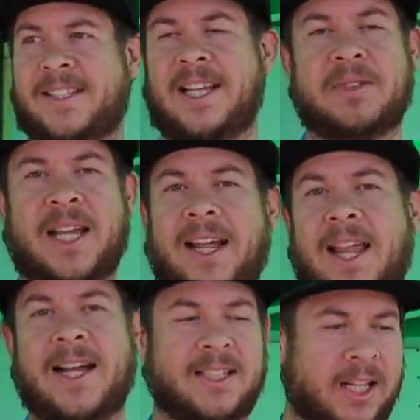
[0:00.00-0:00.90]
seems like a
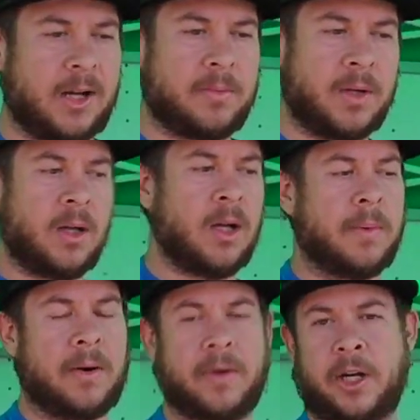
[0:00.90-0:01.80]
lot to them.
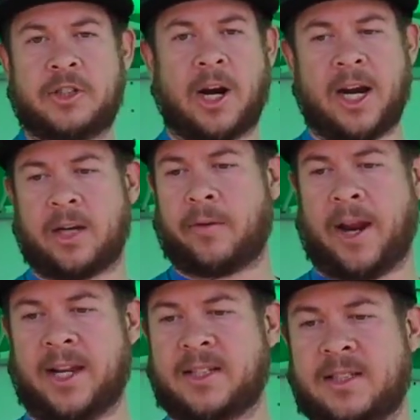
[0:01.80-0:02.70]
But when you're trying to
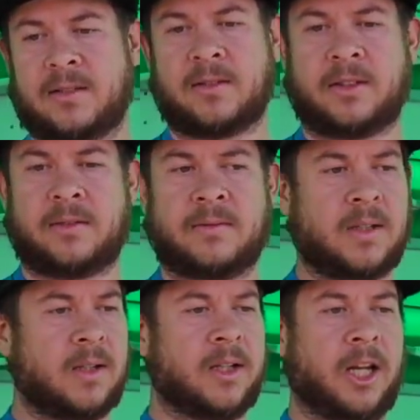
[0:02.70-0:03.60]
race,
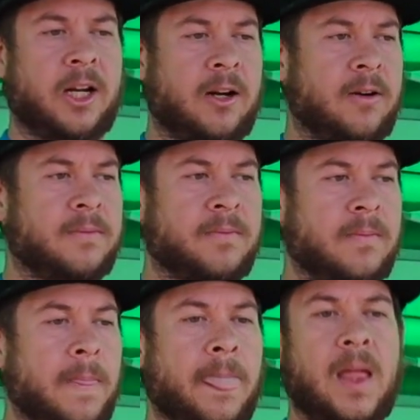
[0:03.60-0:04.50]
you
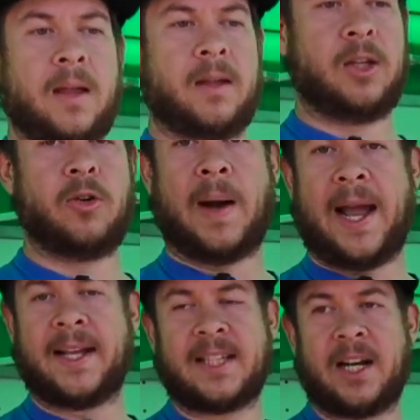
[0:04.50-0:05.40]
buy
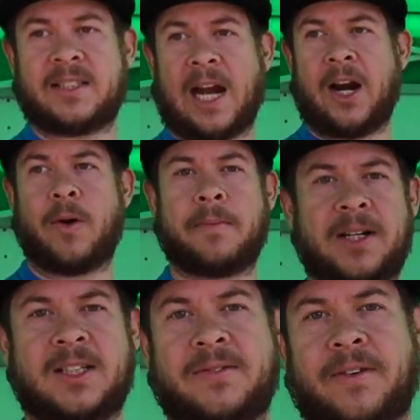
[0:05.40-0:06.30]
a set of tire
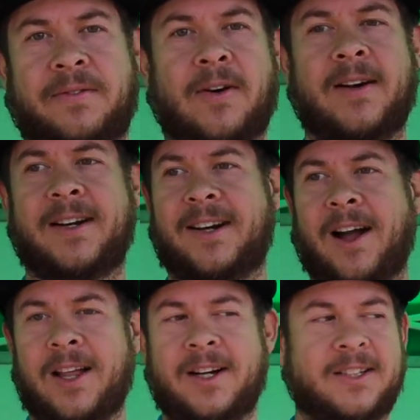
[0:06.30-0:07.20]
warmers for
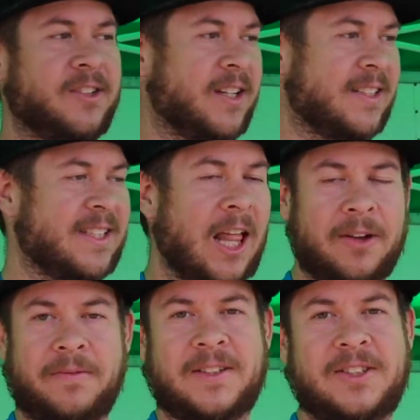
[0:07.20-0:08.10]
$400, you can sell
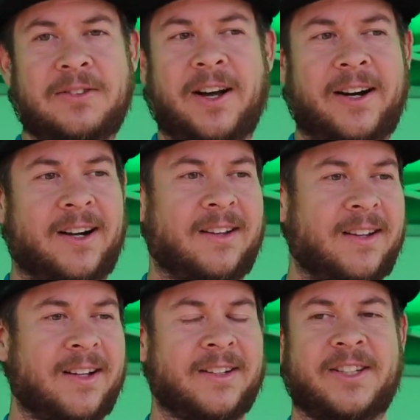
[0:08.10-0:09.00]
them for $200.
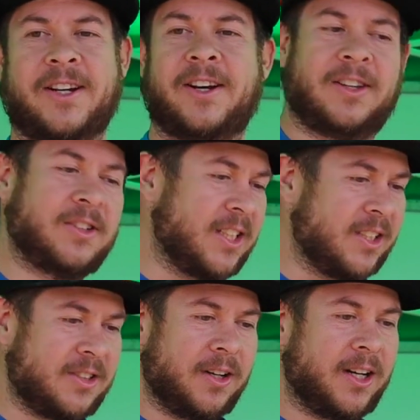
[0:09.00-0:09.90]
So you're losing
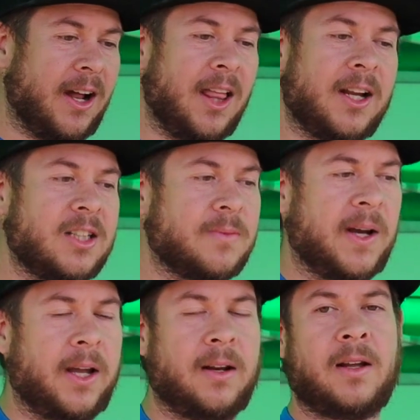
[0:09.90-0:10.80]
$200,
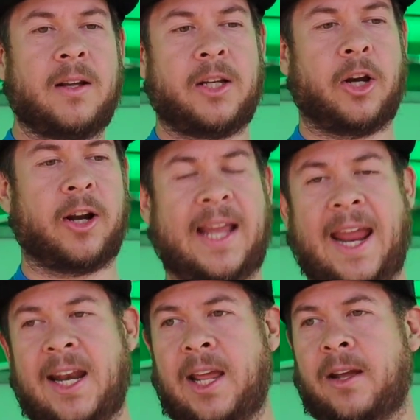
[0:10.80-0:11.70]
but you're
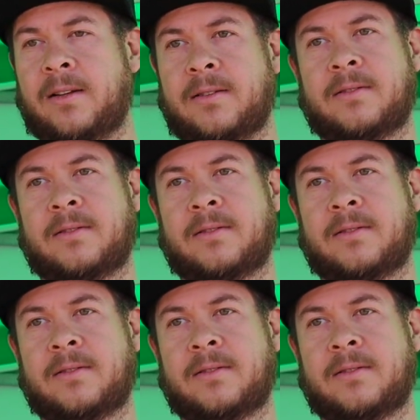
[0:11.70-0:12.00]
gaining